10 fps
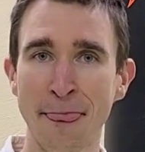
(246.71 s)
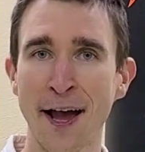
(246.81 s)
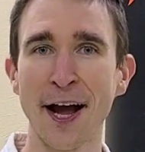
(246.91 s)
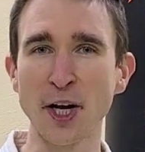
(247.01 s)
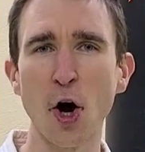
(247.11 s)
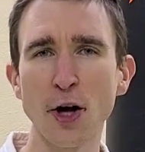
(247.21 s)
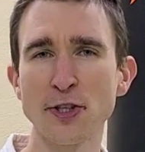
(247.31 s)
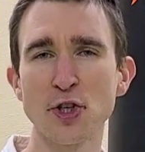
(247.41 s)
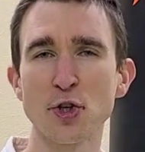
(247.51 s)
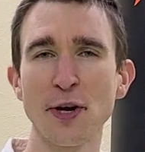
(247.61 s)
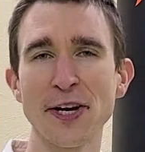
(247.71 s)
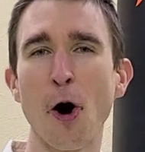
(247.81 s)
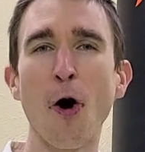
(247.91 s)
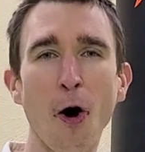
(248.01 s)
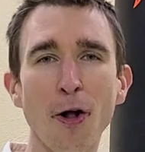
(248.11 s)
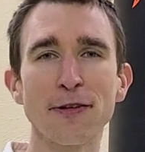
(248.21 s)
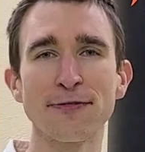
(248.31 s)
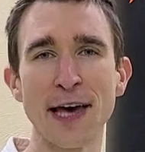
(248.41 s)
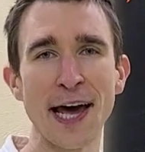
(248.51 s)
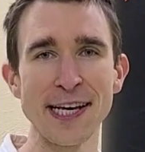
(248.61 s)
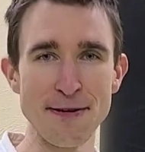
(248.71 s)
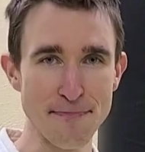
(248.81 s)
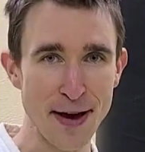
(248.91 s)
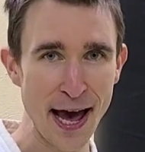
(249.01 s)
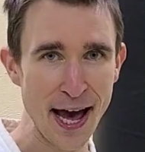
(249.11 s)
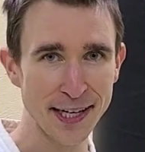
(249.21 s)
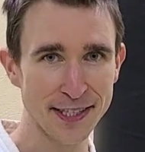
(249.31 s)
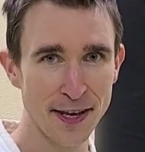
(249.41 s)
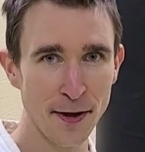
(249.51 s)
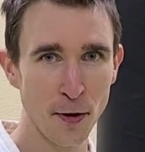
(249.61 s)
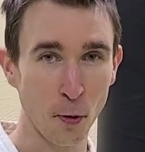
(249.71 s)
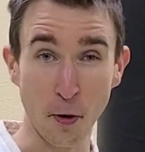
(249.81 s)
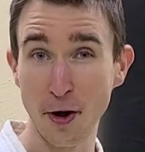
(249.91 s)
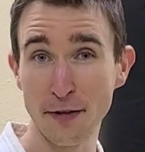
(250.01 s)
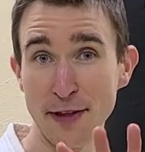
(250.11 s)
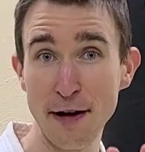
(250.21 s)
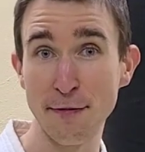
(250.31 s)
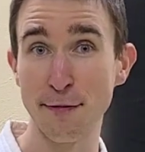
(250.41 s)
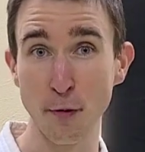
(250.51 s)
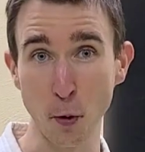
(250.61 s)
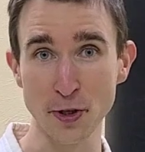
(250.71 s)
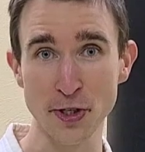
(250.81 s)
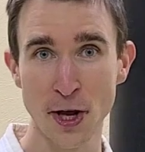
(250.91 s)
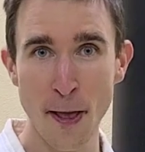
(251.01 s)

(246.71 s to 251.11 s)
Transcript: I concentrate all of that impact or all of that force